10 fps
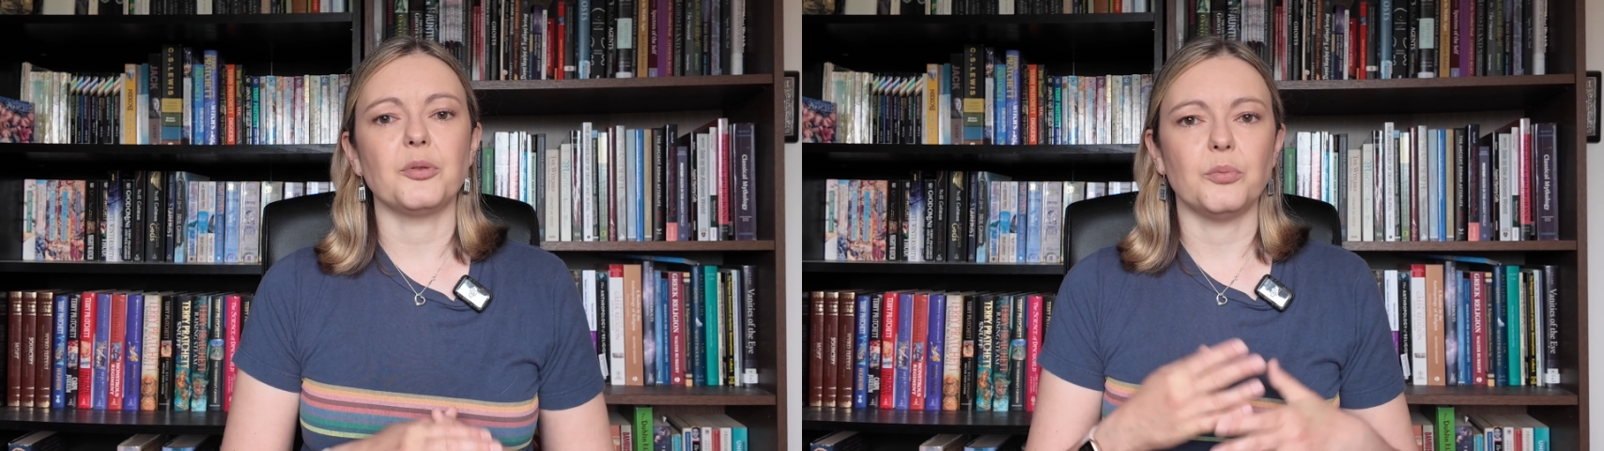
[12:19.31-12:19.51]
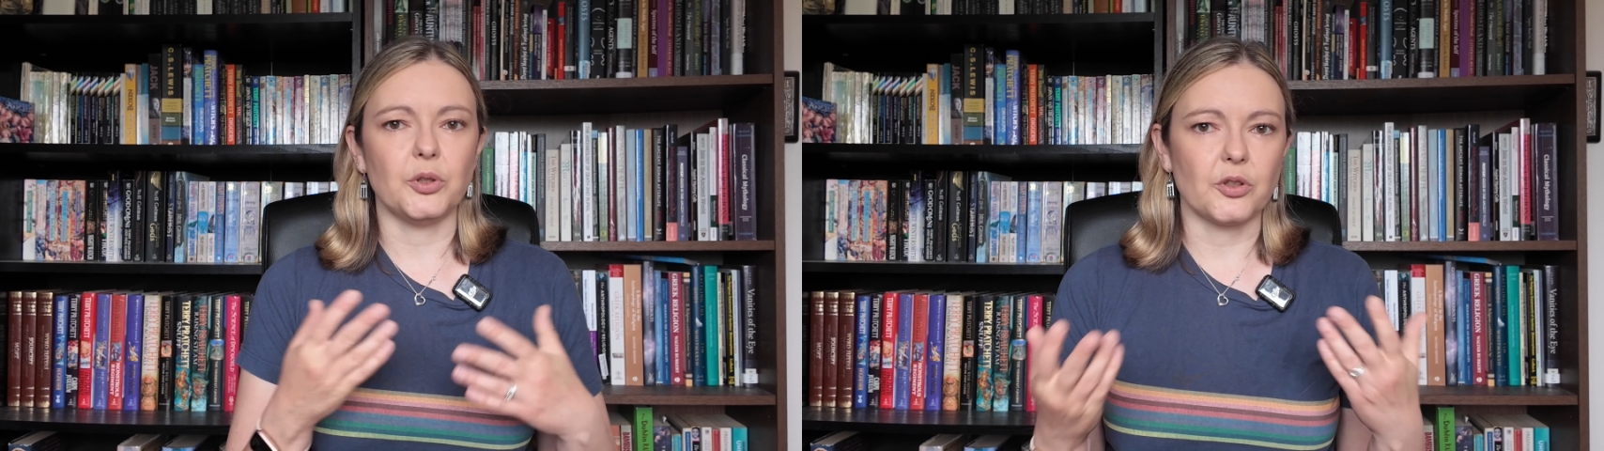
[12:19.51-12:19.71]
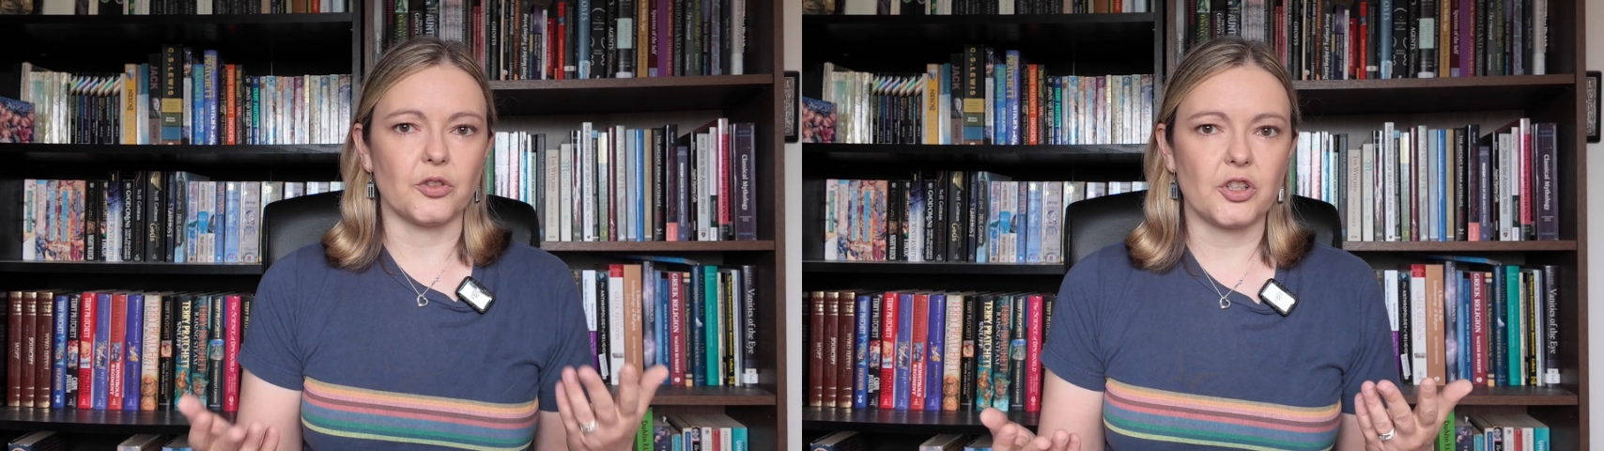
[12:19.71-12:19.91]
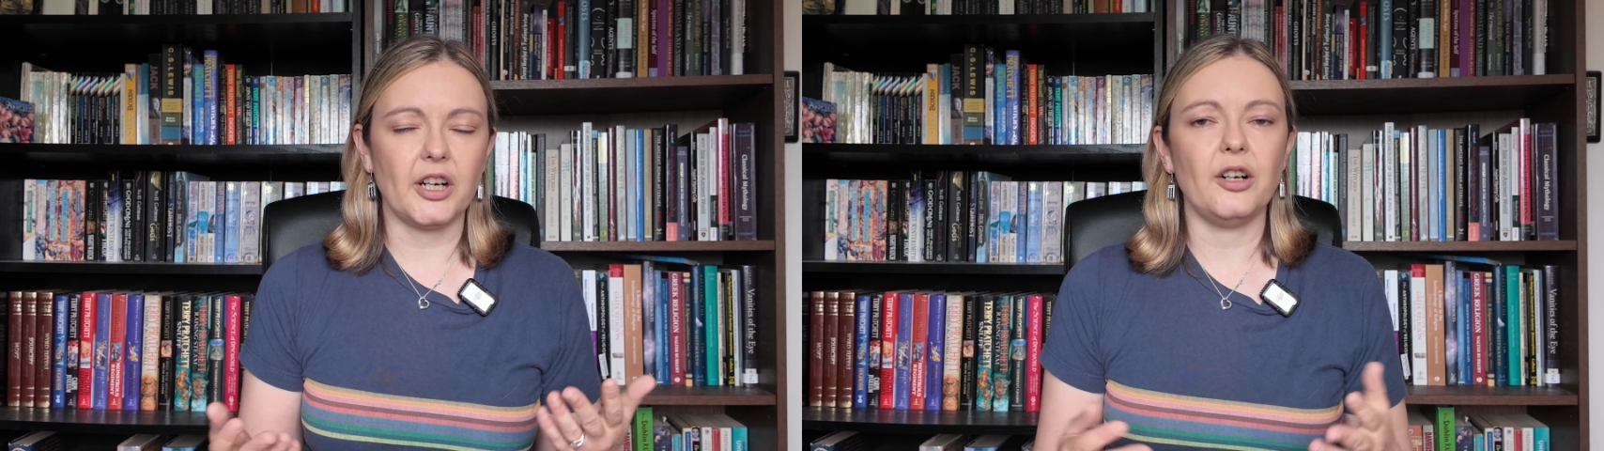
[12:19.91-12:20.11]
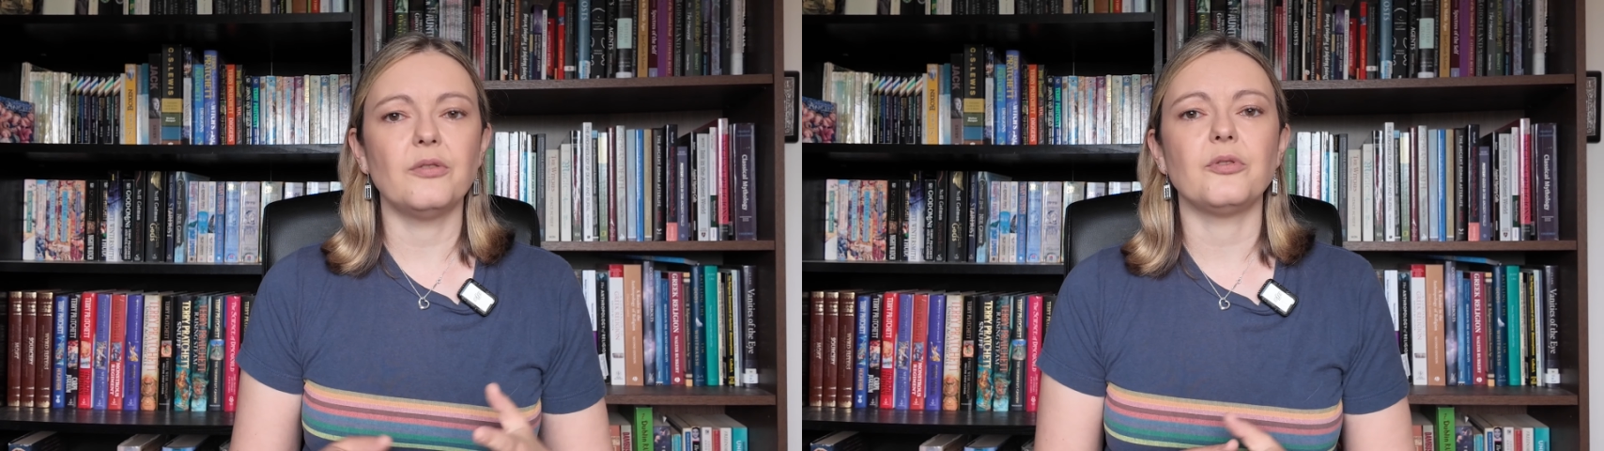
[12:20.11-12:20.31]
and put on
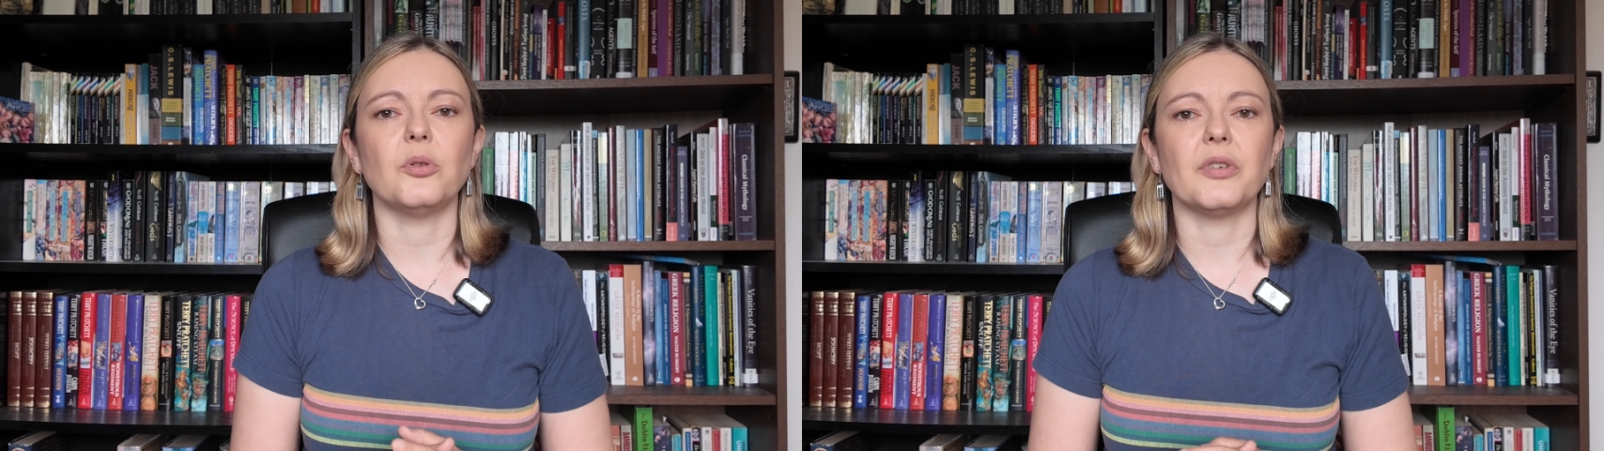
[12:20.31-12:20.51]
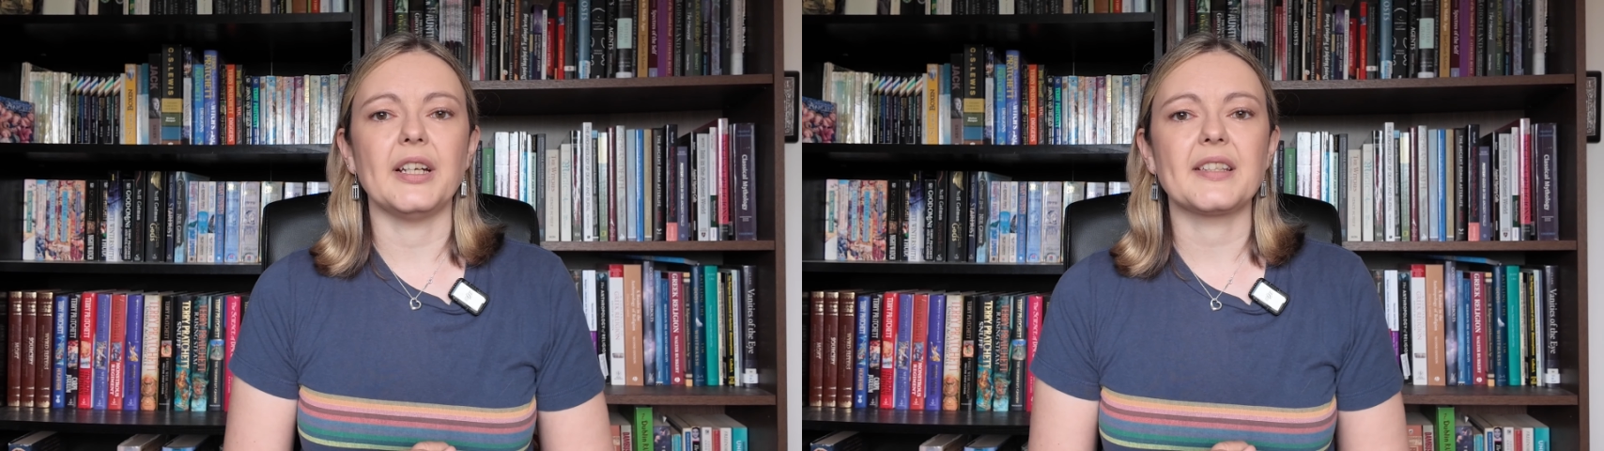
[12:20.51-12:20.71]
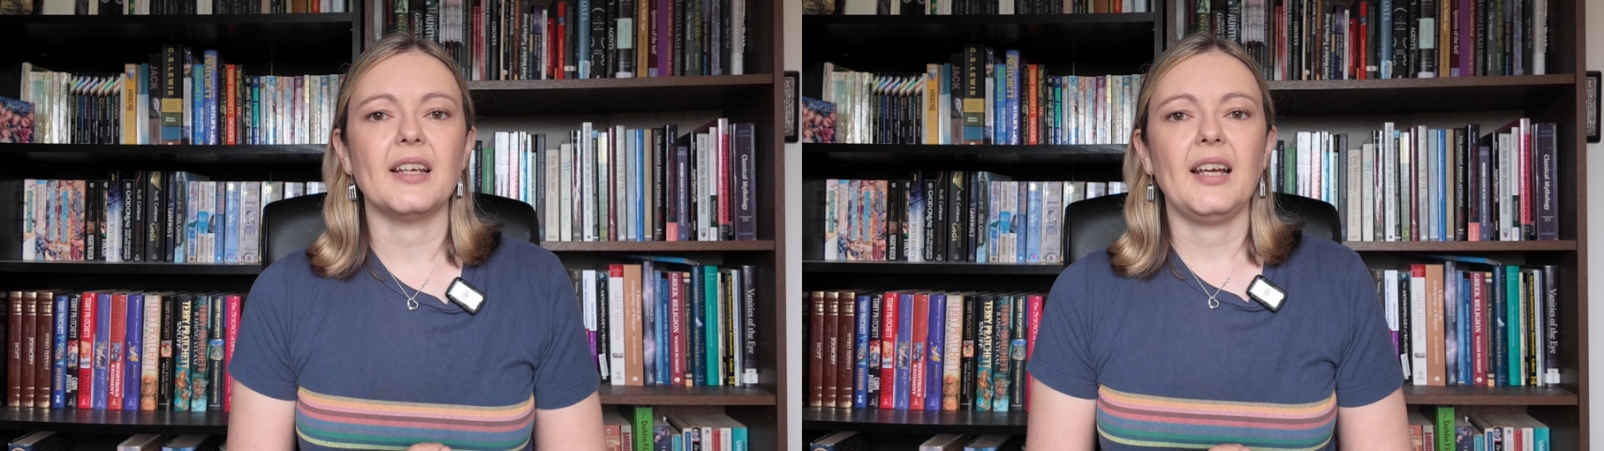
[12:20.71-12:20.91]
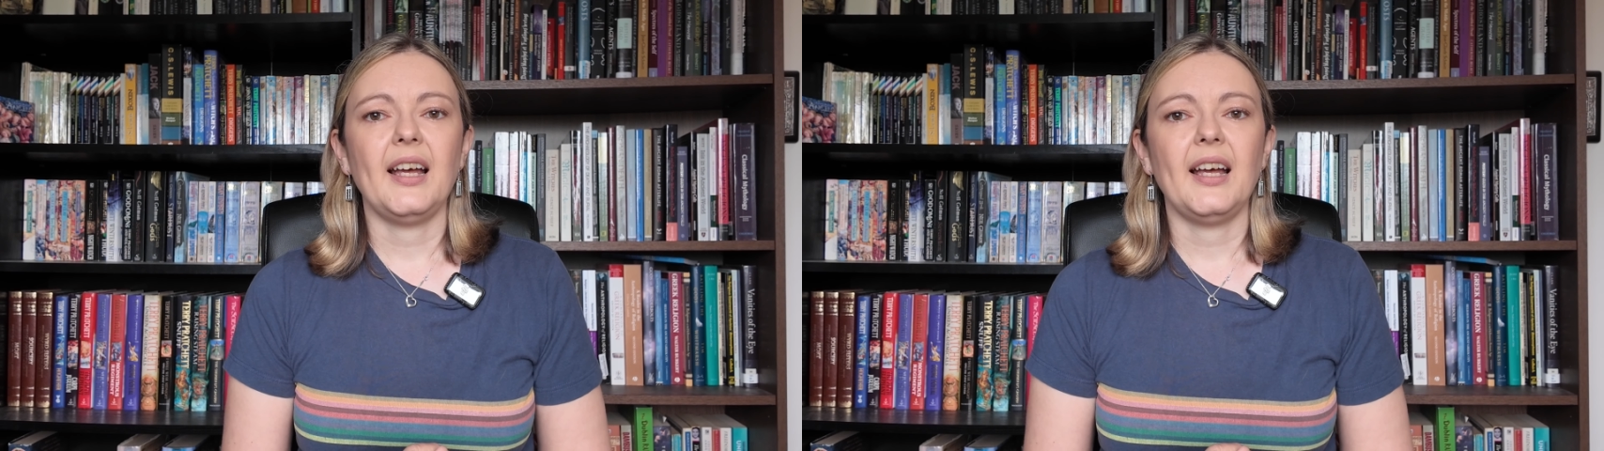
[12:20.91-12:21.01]
trial for it.